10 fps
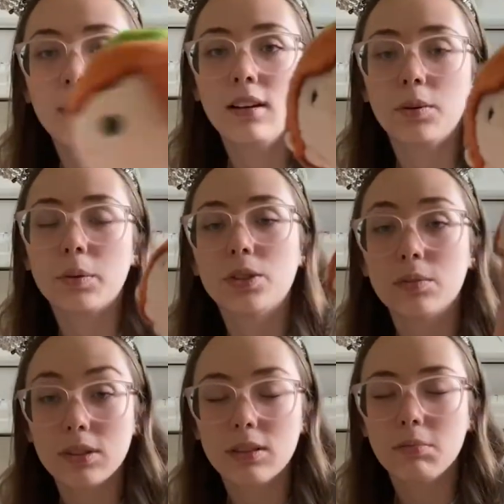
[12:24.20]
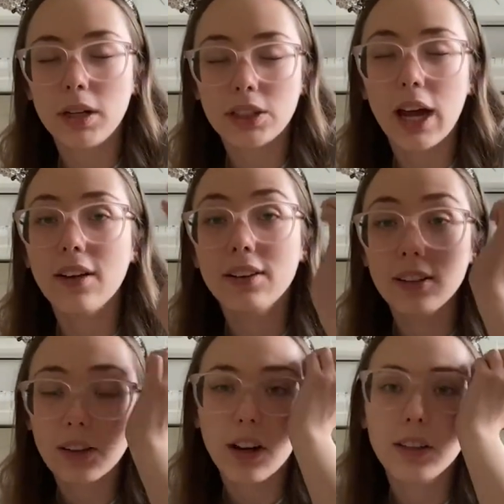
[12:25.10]
which was my childhood
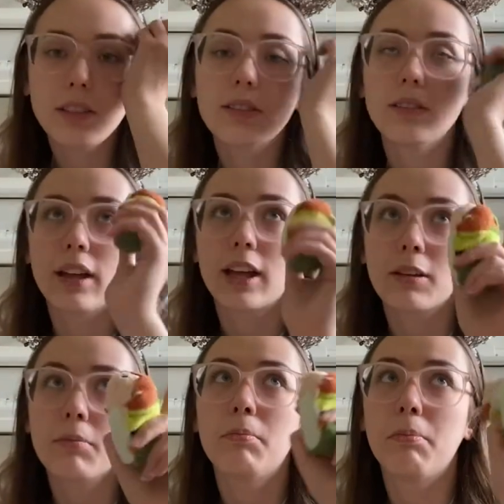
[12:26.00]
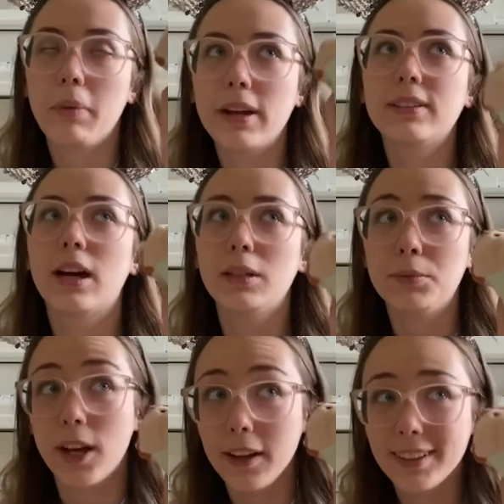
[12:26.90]
crush, like big time
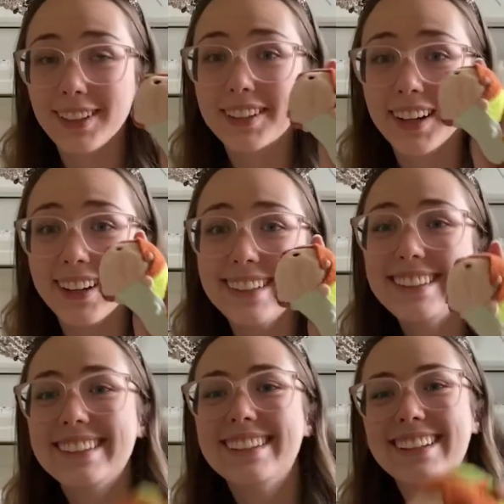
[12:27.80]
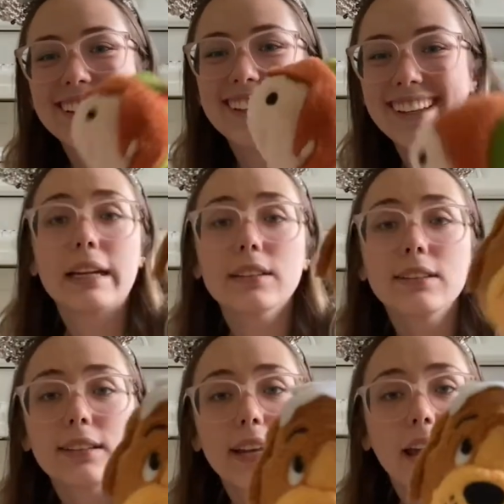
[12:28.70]
childhood crush. Here's
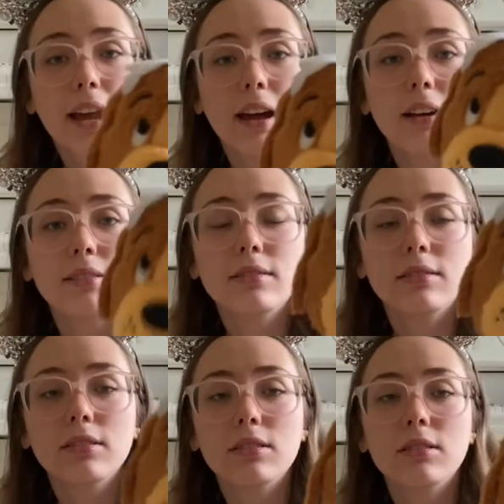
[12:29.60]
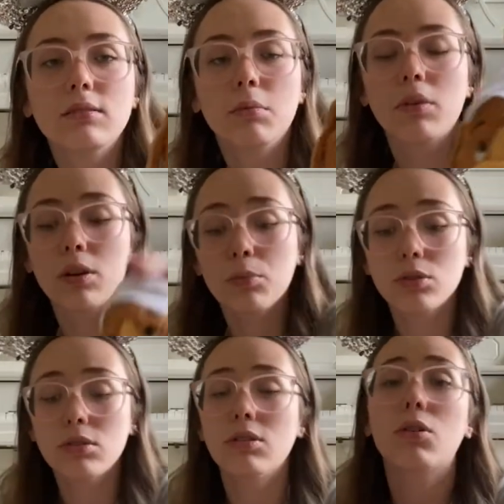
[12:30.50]
Nana, one of the most
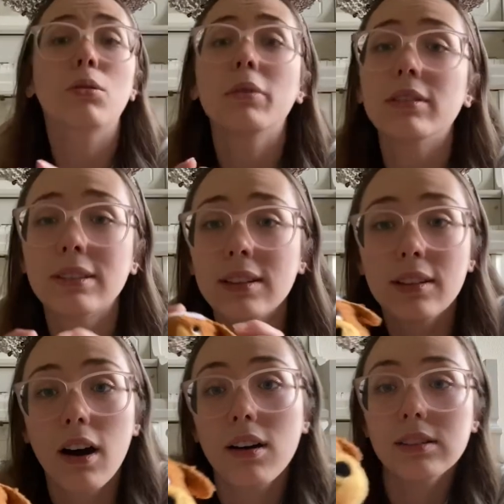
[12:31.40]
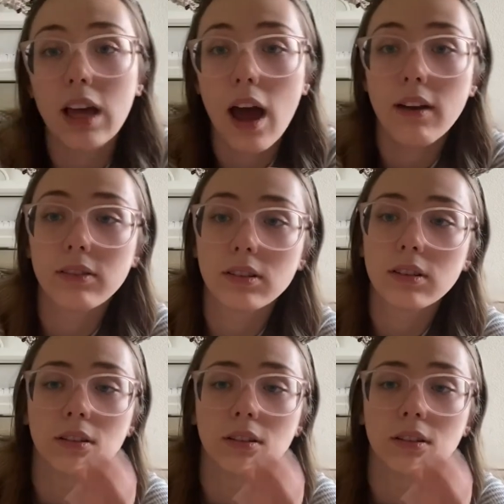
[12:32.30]
adorable Disney dogs ever.